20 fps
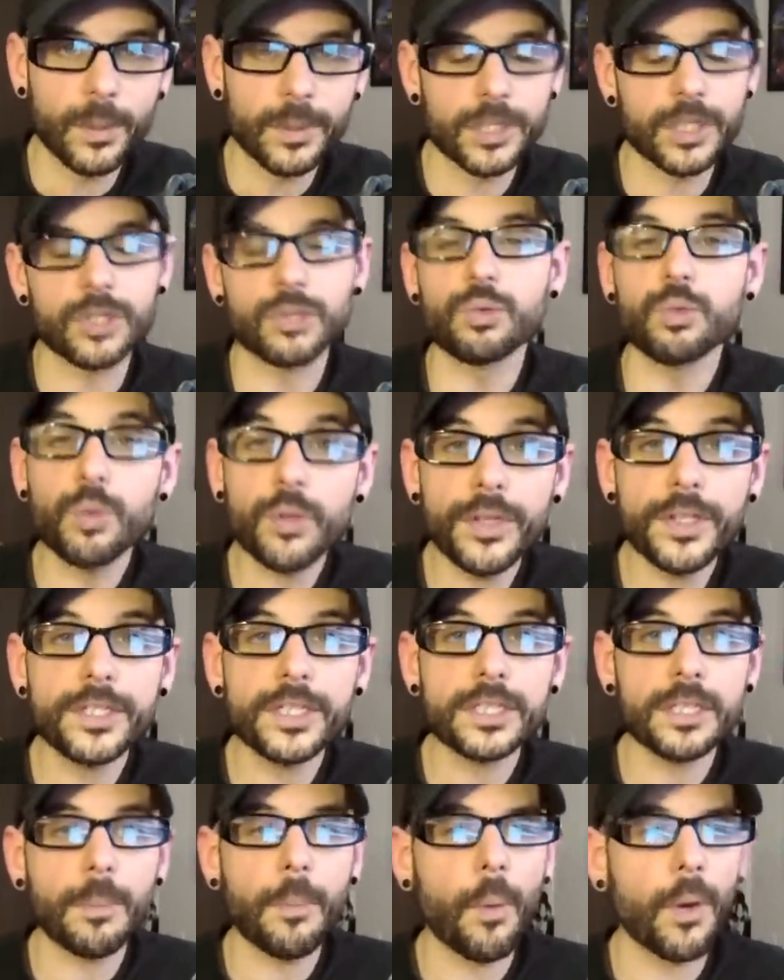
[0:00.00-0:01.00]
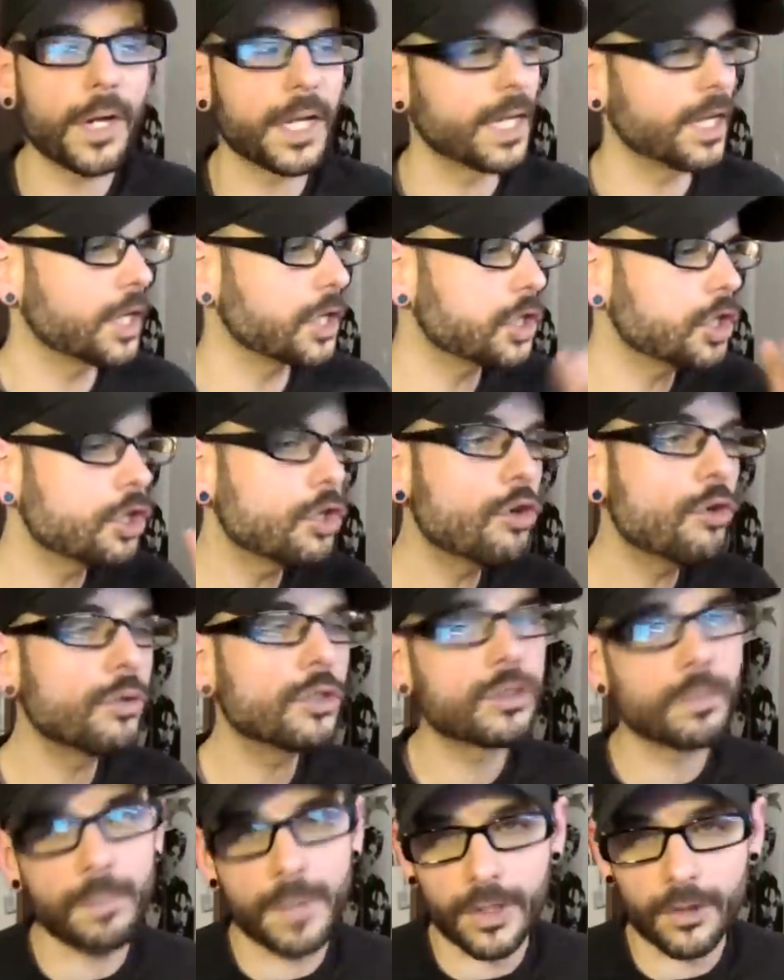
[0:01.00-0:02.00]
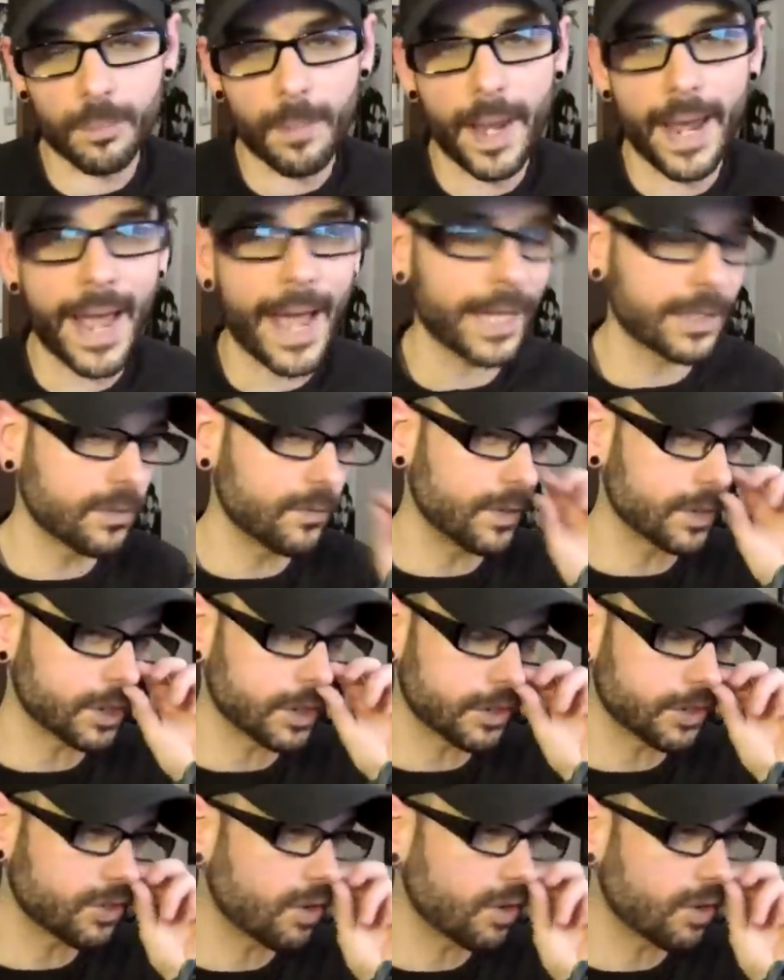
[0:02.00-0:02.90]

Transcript: which is really disappointing and a huge miss by Activision.